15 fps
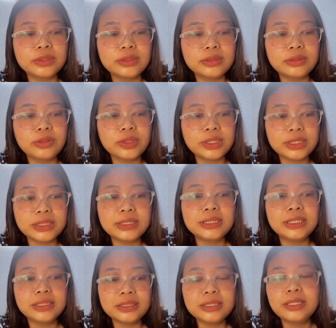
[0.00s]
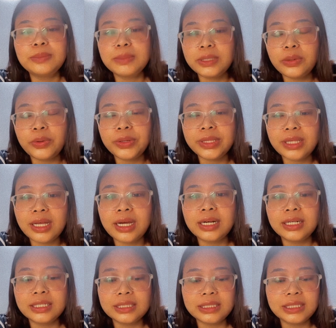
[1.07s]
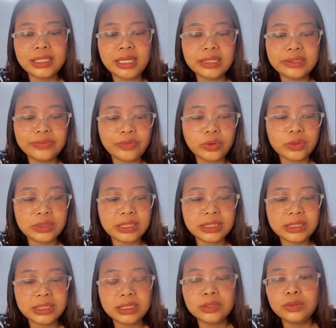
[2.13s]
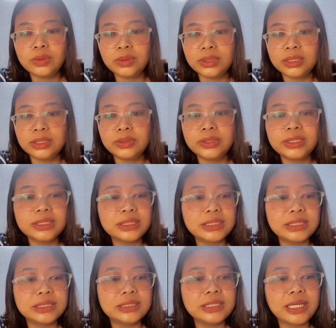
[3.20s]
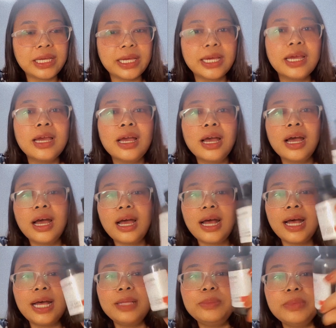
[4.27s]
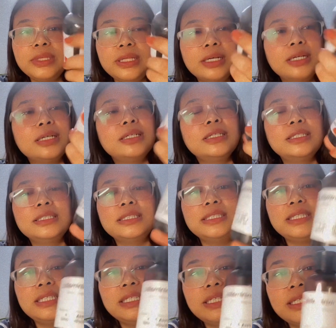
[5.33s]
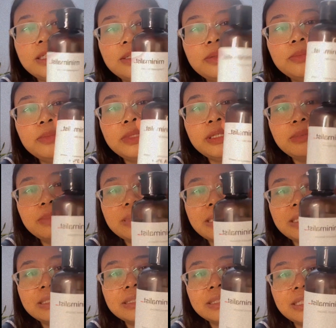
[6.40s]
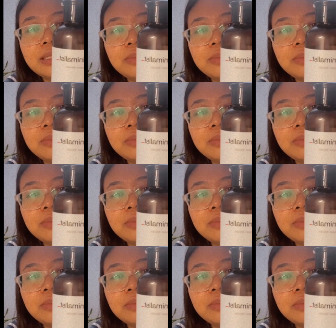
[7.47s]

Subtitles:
toner seasonable oil tar the exfoliating toner oil the season hand the sigi minimalist ki